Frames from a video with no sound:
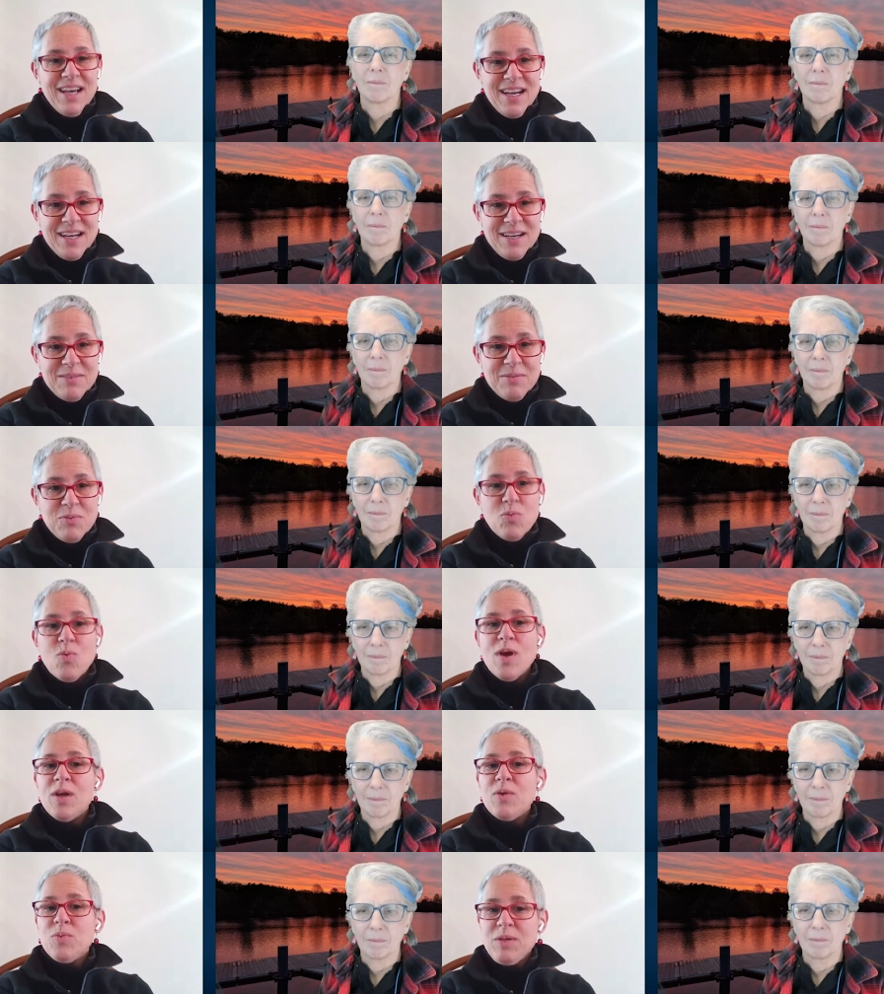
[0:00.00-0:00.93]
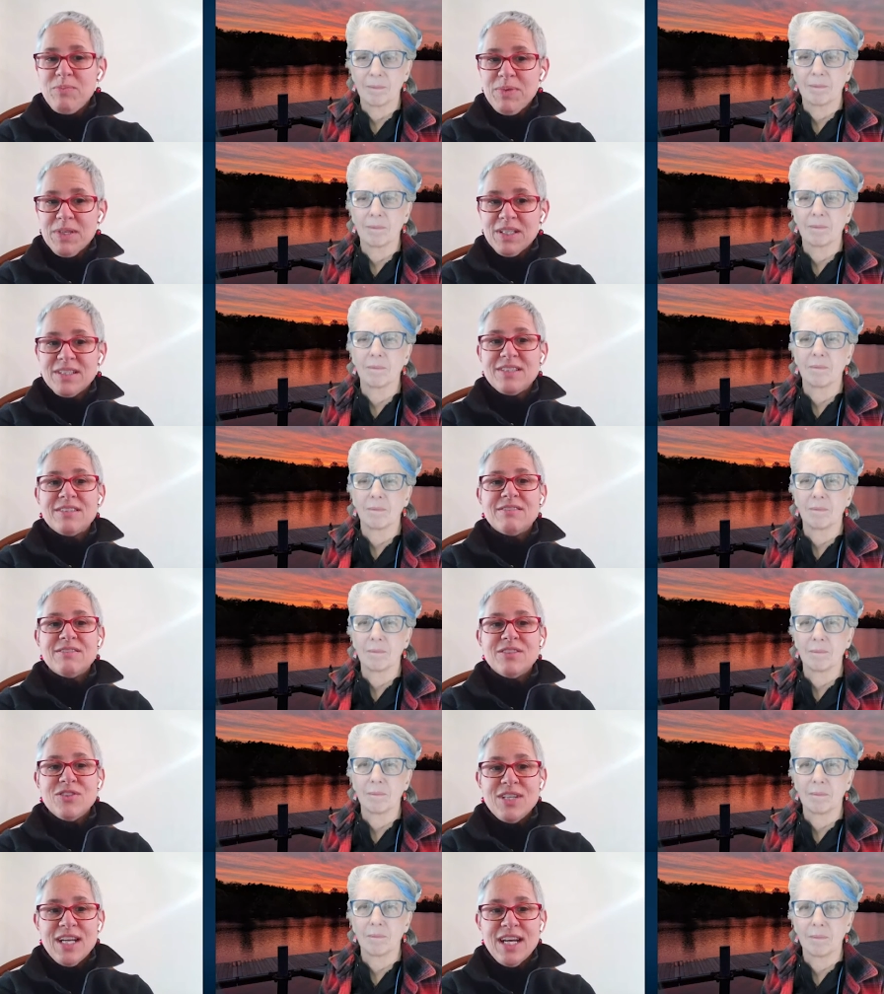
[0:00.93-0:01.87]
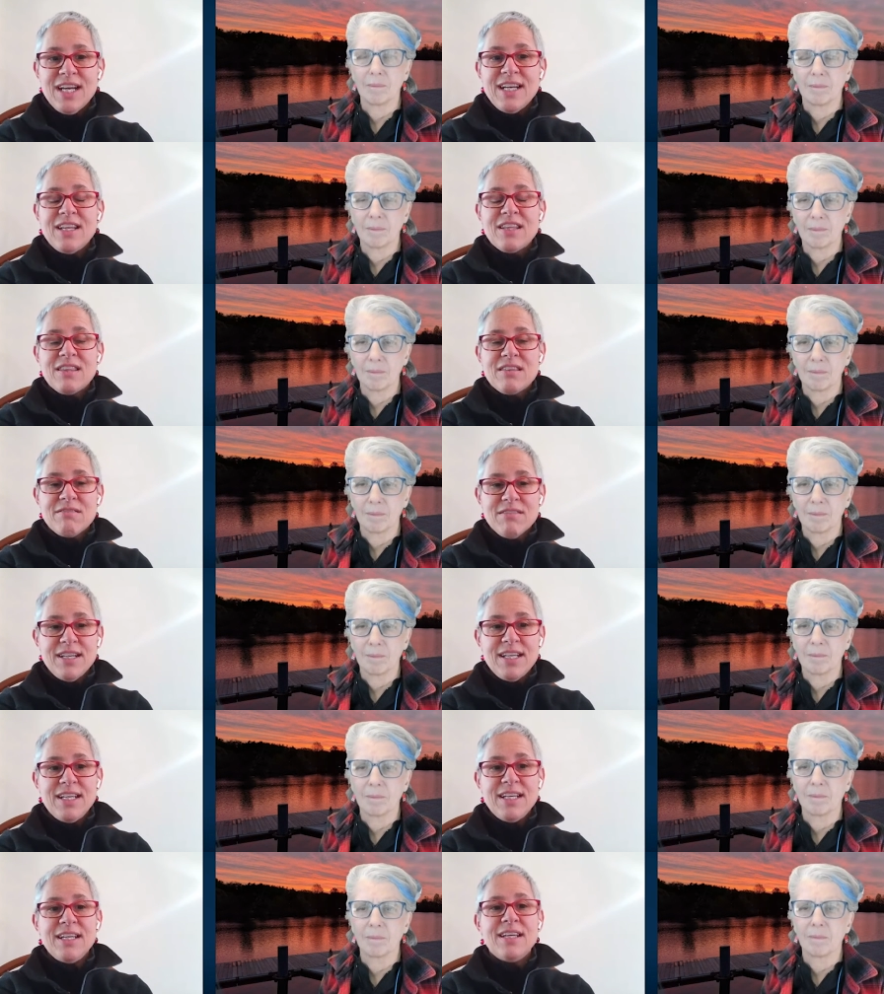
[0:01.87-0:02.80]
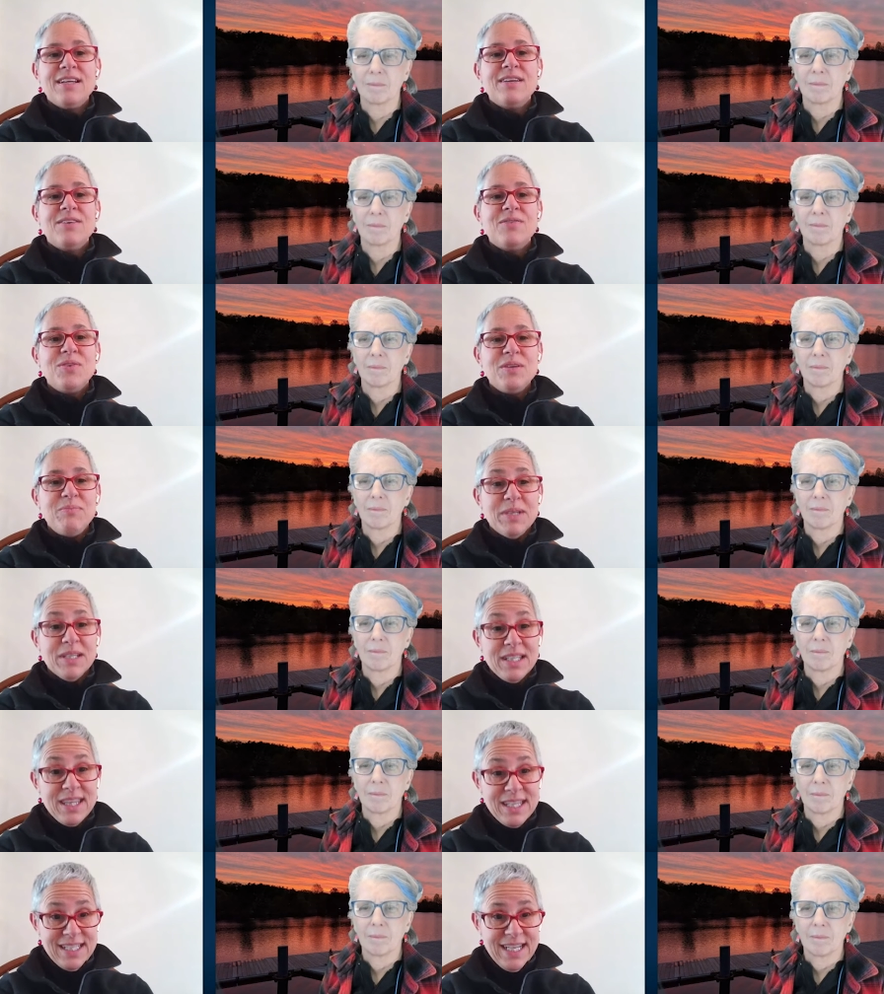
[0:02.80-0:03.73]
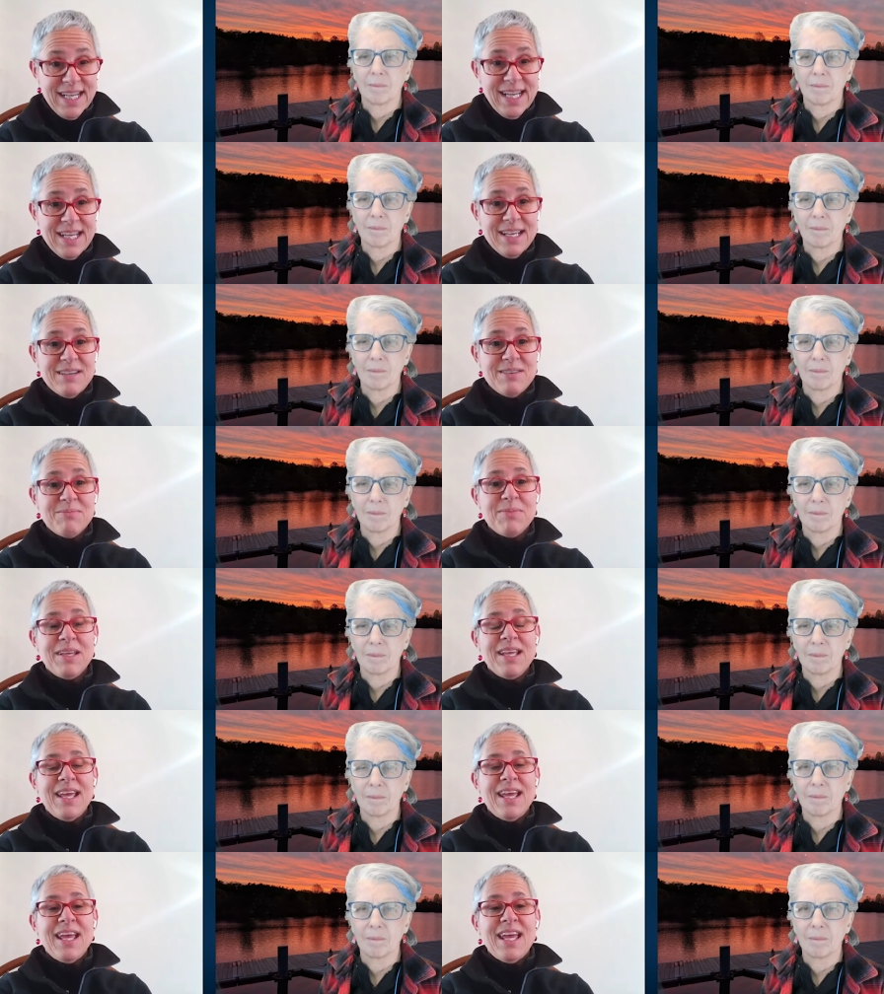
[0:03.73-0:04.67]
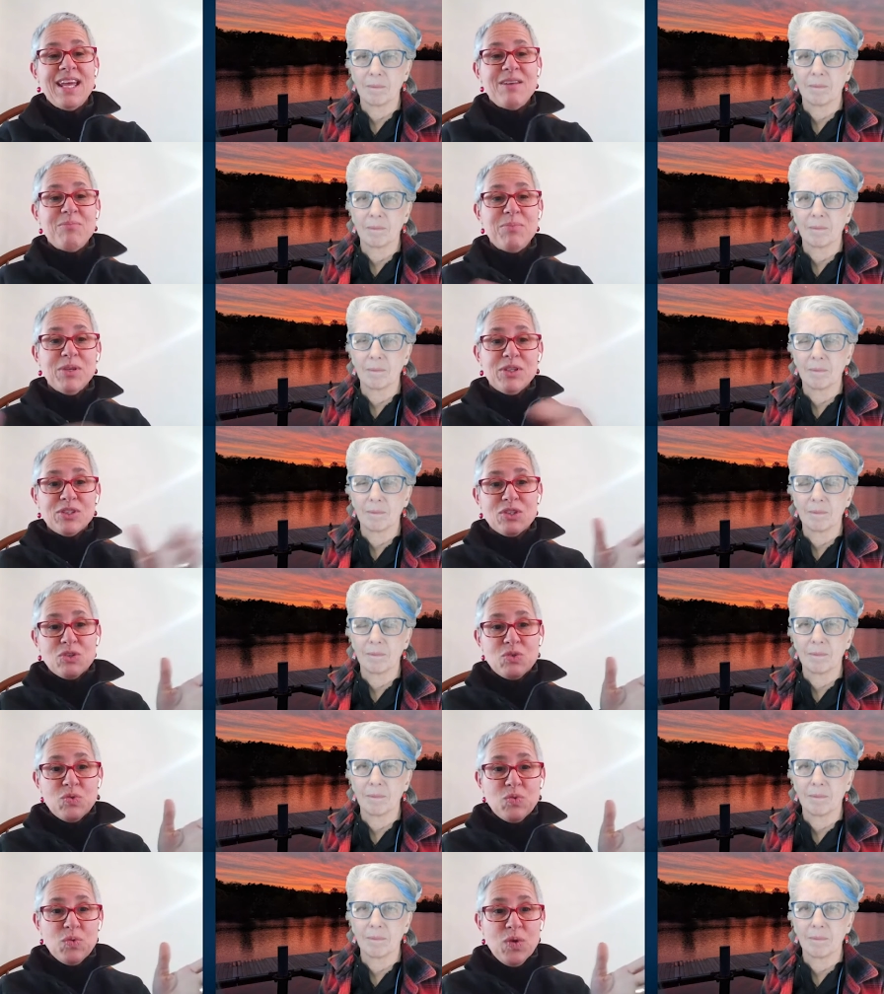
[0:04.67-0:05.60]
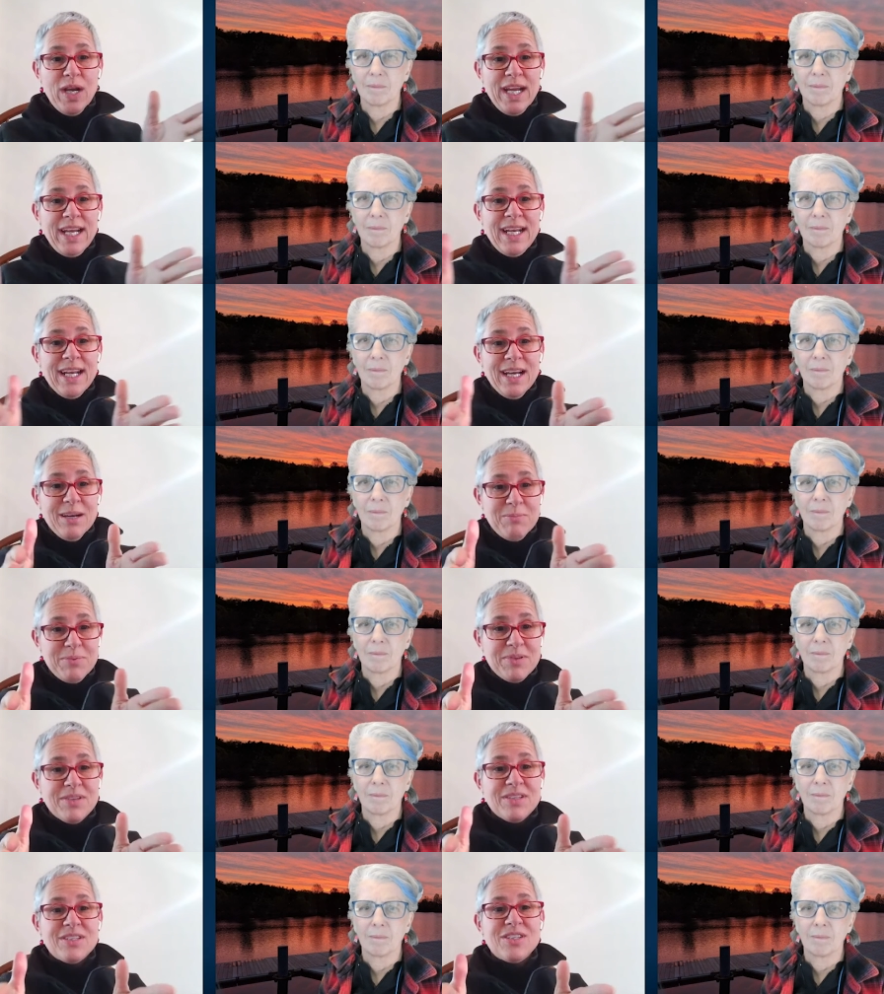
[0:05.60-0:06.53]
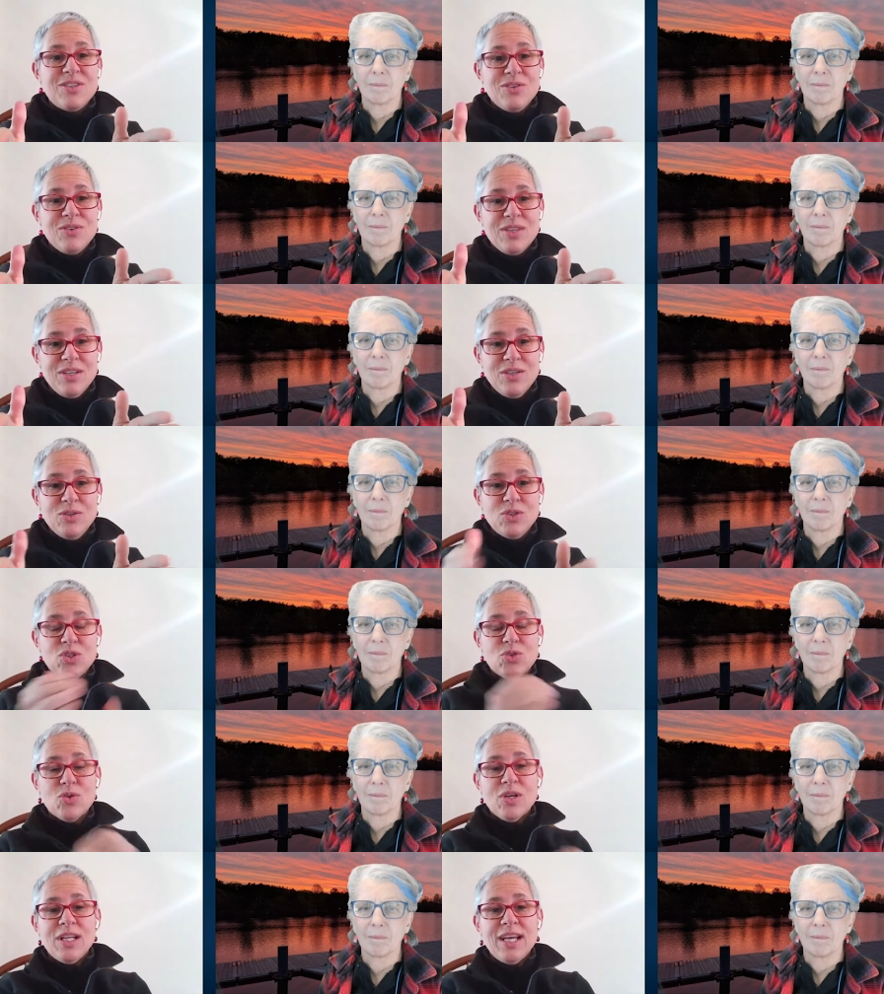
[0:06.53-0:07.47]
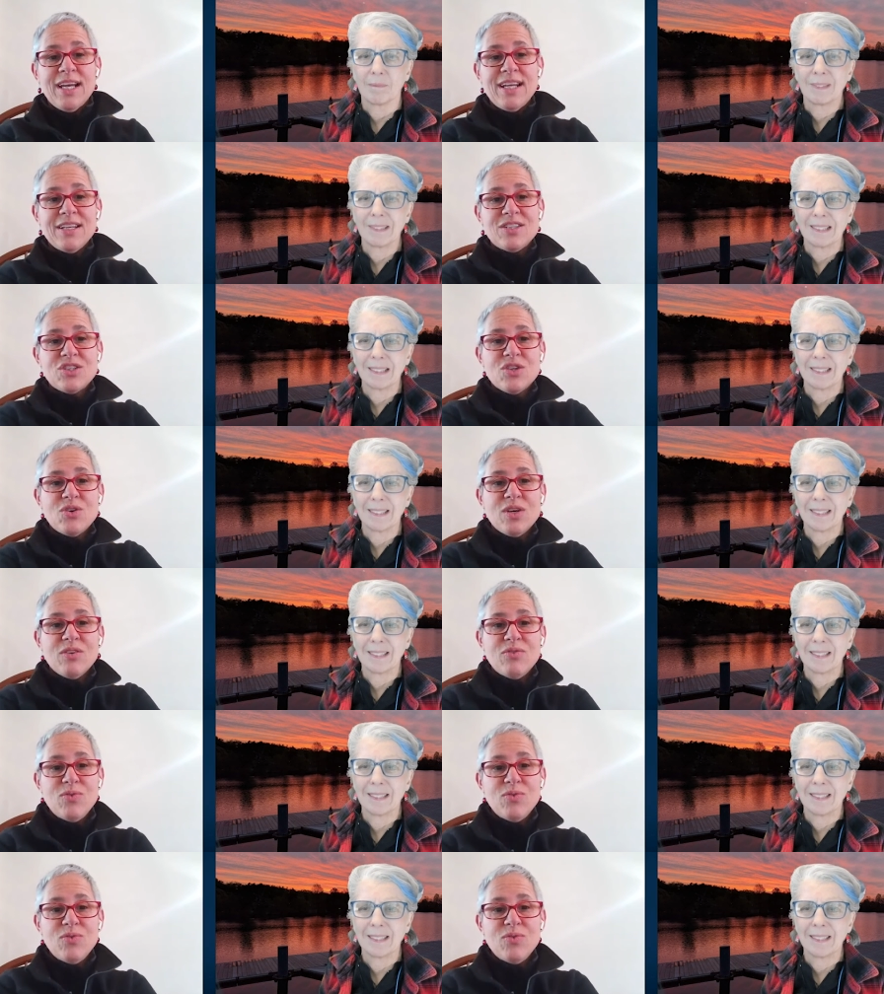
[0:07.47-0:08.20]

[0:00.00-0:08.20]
Speaker 1: Um, when we built Route ninety-three, we built the dam and built right up to the new shoreline. So